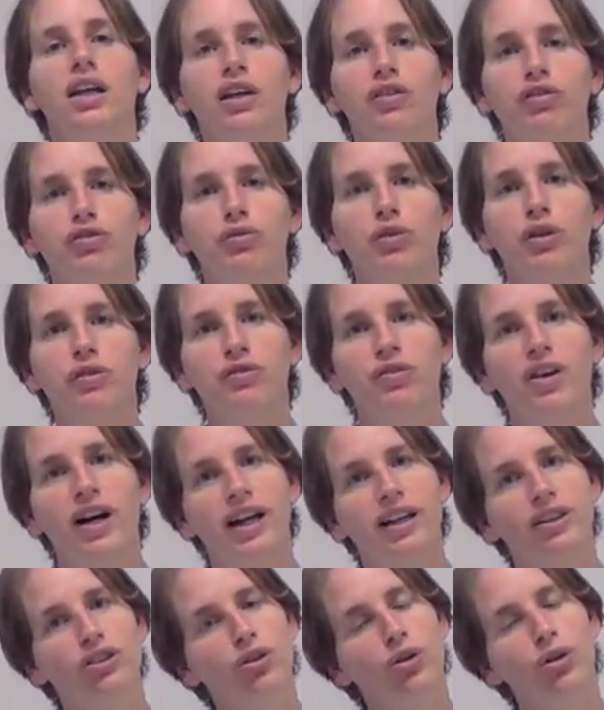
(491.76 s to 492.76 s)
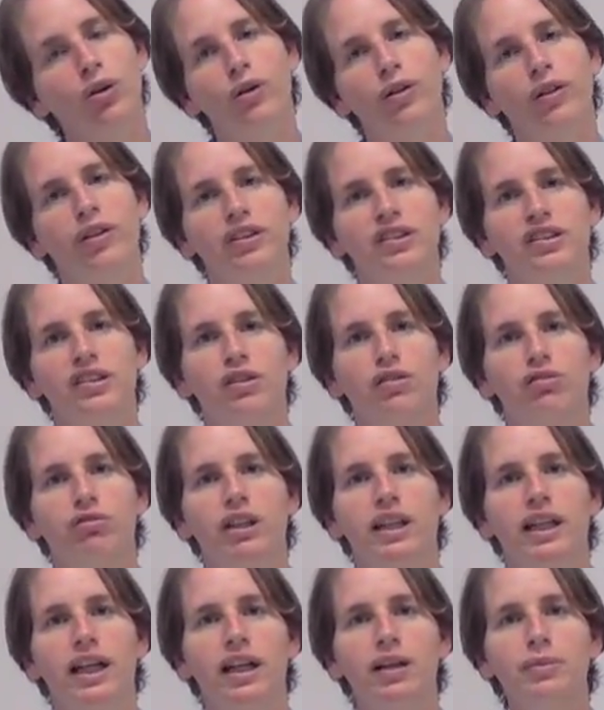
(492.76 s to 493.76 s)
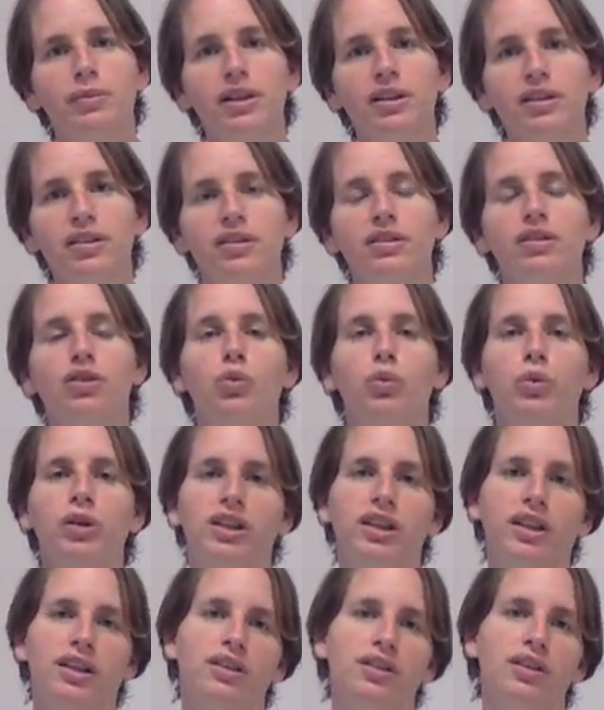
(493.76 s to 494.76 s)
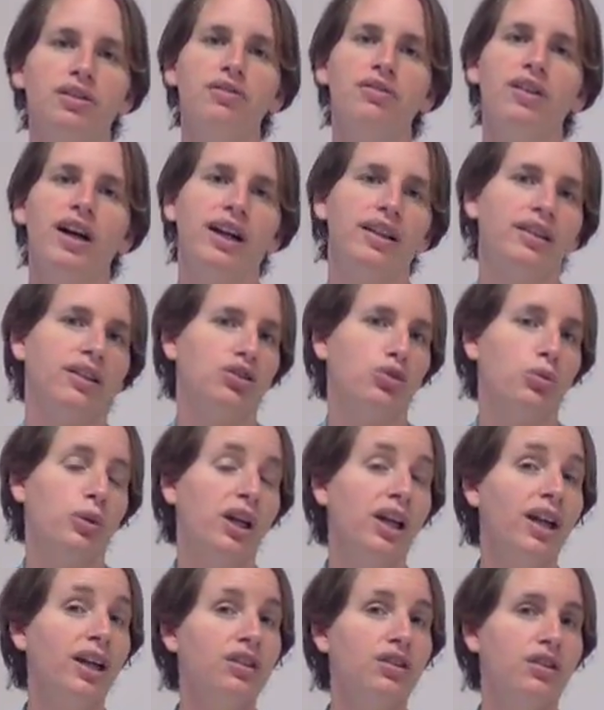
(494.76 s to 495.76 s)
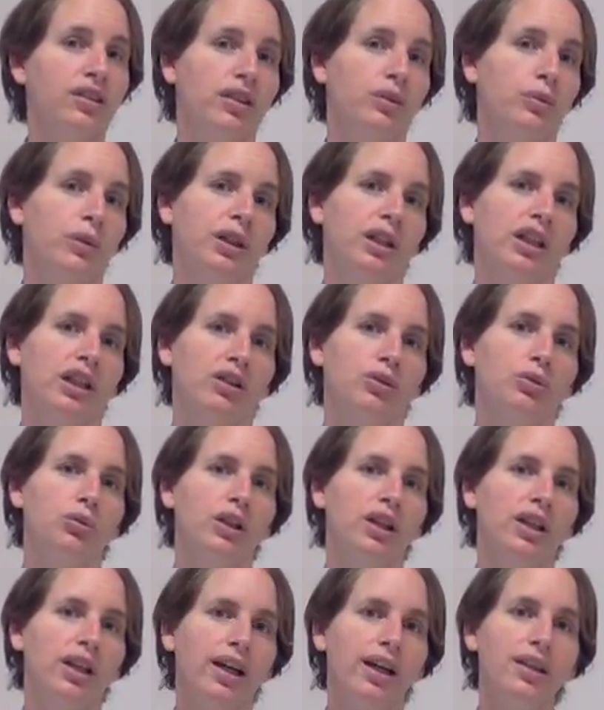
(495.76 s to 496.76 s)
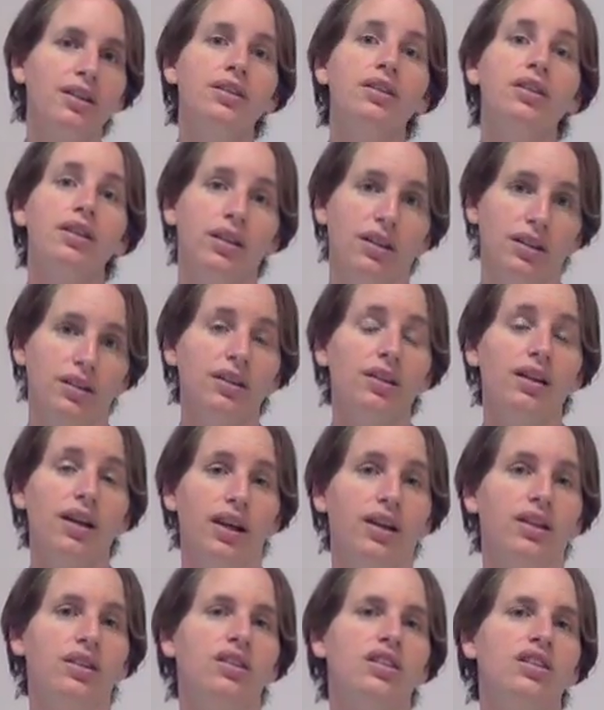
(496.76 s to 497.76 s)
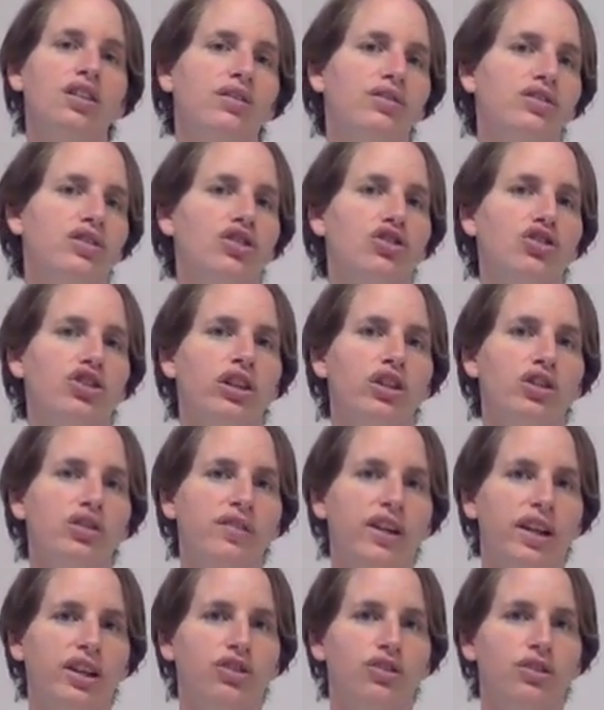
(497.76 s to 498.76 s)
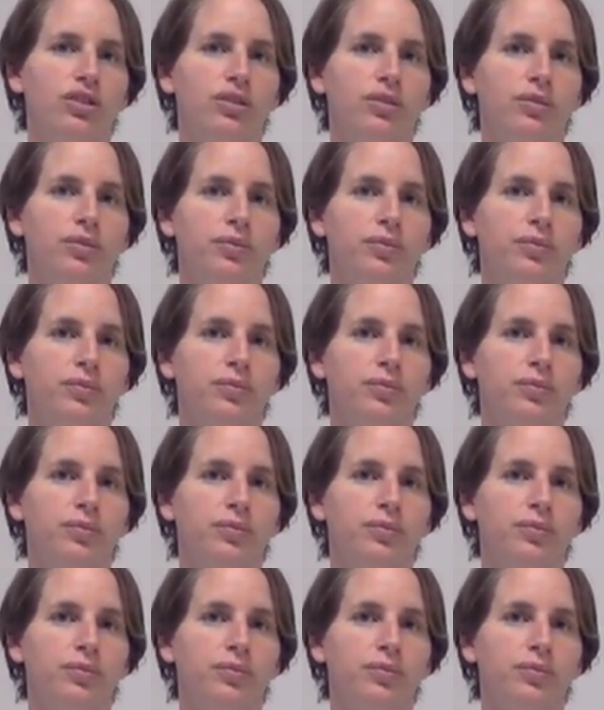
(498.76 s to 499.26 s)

If we find all these three elements, we can define that the case that we are looking at is a case of social innovation.